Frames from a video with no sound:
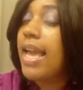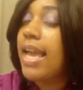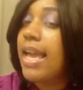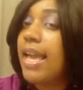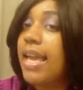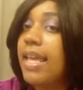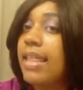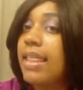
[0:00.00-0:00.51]

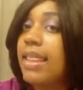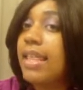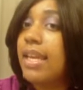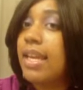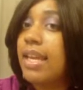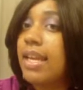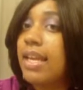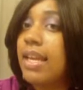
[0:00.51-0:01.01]
and
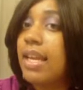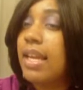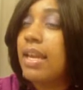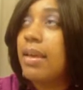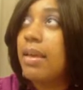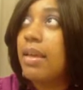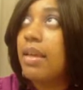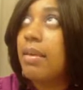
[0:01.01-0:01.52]
then
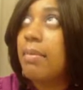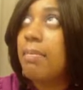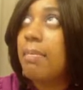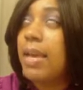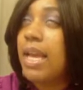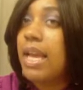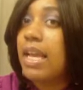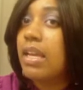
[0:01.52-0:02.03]
it
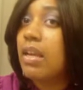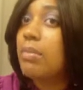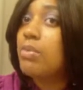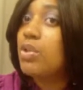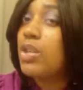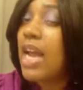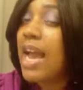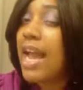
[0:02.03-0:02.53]
may end
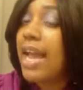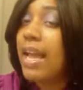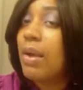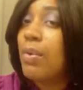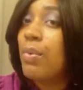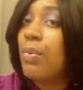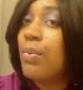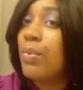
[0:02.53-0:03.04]
up
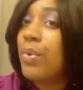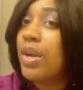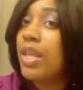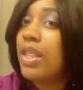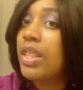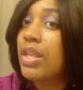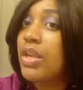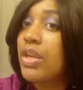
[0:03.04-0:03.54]
drying
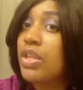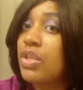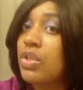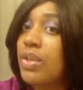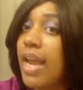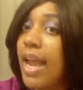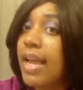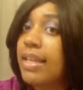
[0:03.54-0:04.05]
with your
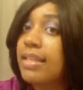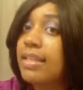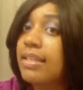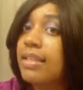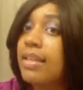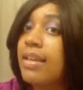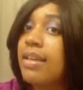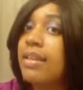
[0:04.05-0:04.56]

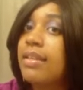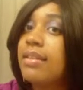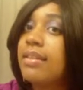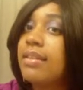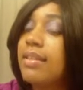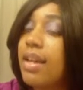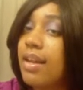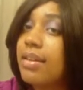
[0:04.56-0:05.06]
tracks
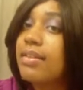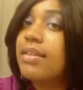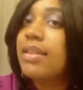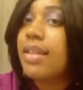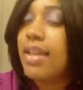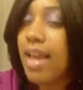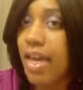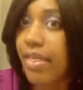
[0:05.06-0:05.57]
stuck
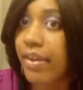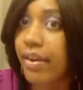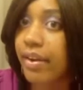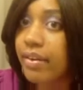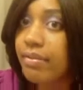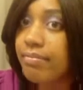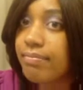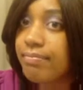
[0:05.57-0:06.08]

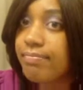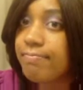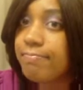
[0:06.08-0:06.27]
together.